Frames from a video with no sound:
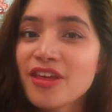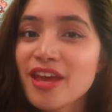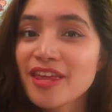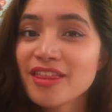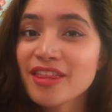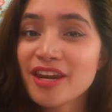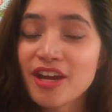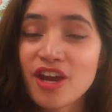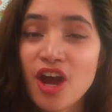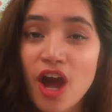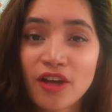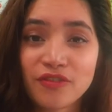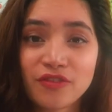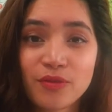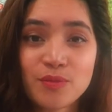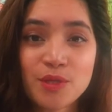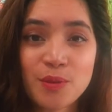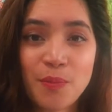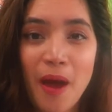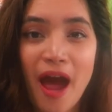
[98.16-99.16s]
thing that I got
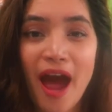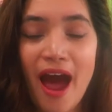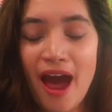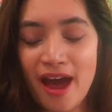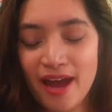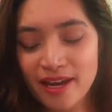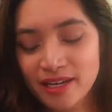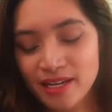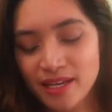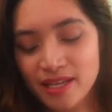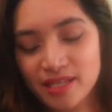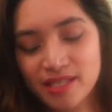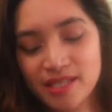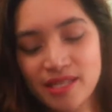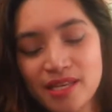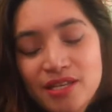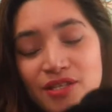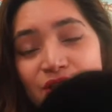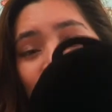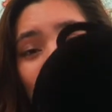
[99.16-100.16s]
from Japan is
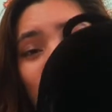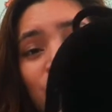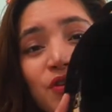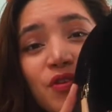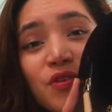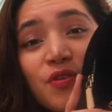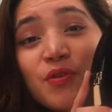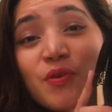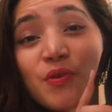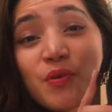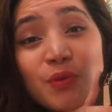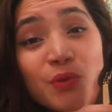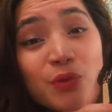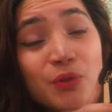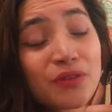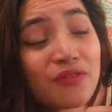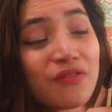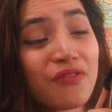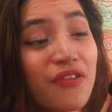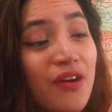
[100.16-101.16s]
this
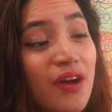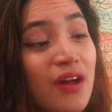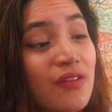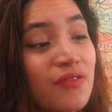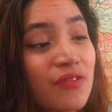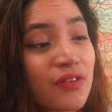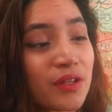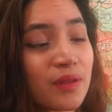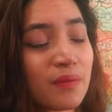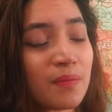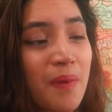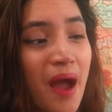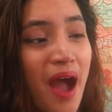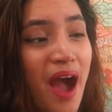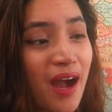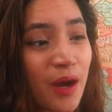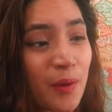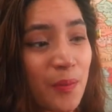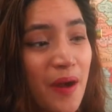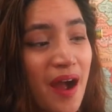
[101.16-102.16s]
cute velvet
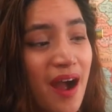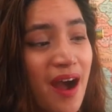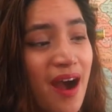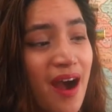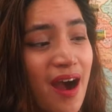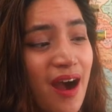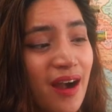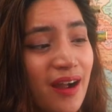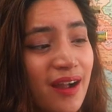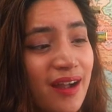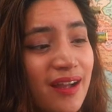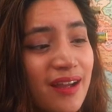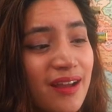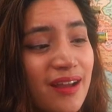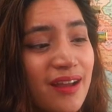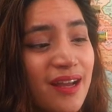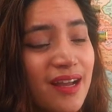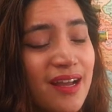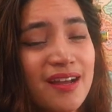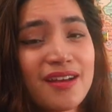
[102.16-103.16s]
backpack.
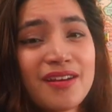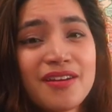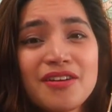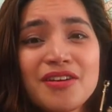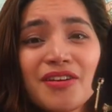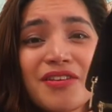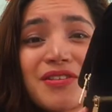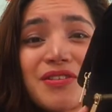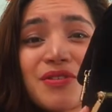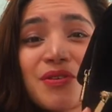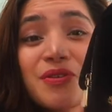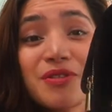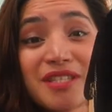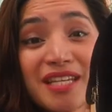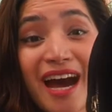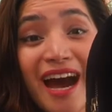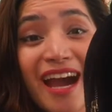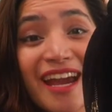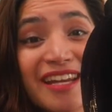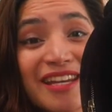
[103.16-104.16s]
It's so
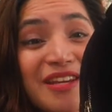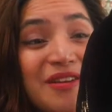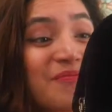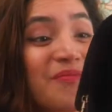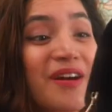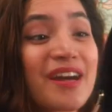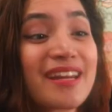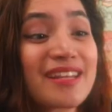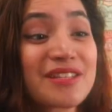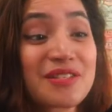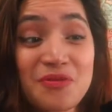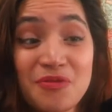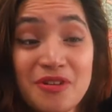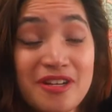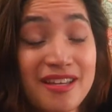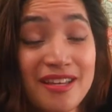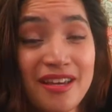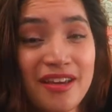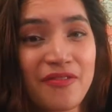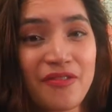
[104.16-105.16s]
tiny, but it's
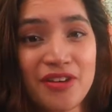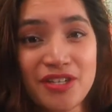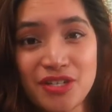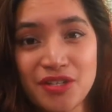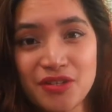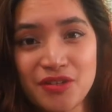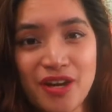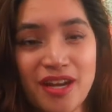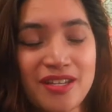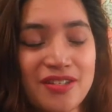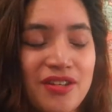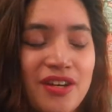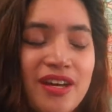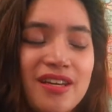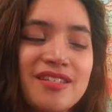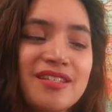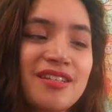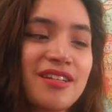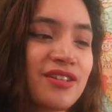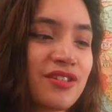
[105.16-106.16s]
really efficient, you guys. You
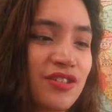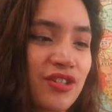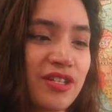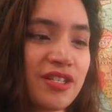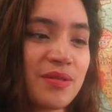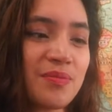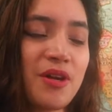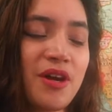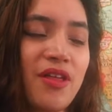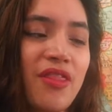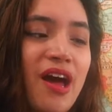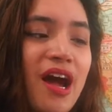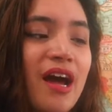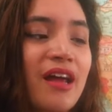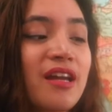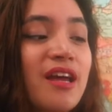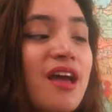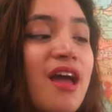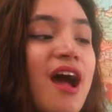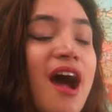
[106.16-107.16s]
guys have to trust me on
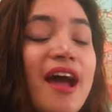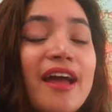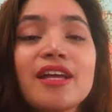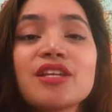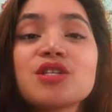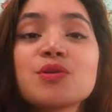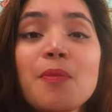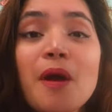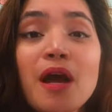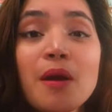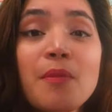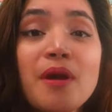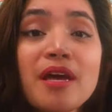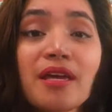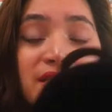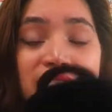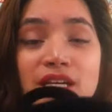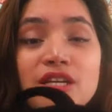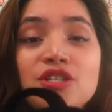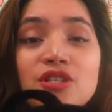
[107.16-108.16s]
that. I get to pack
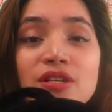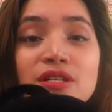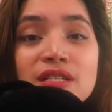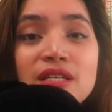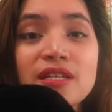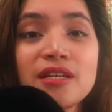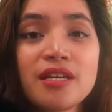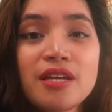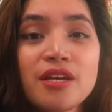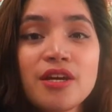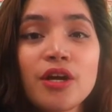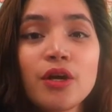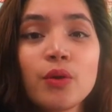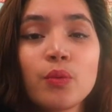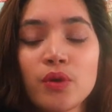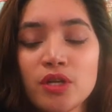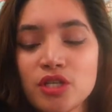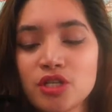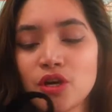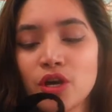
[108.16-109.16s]
my essentials in
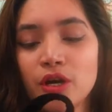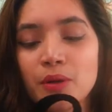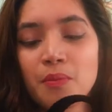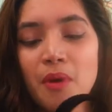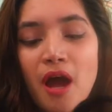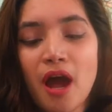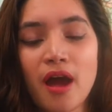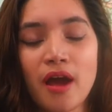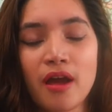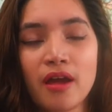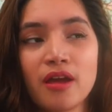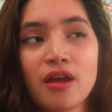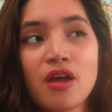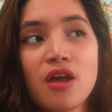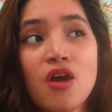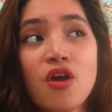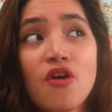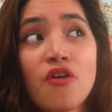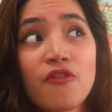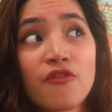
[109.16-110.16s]
here, which are my
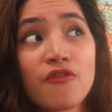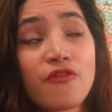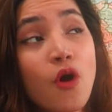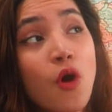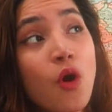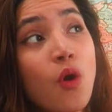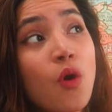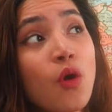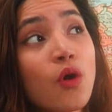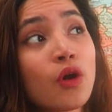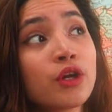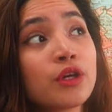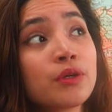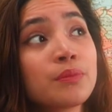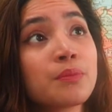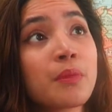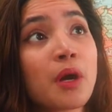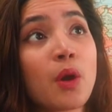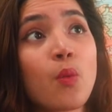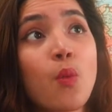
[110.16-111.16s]

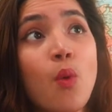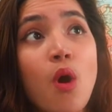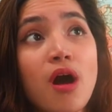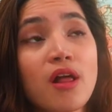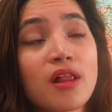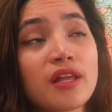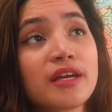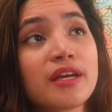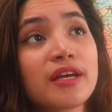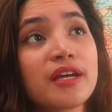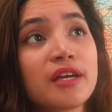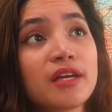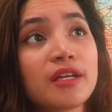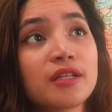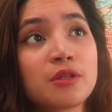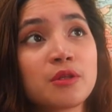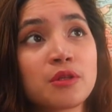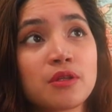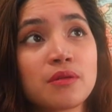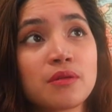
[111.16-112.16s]
phone, my wallet,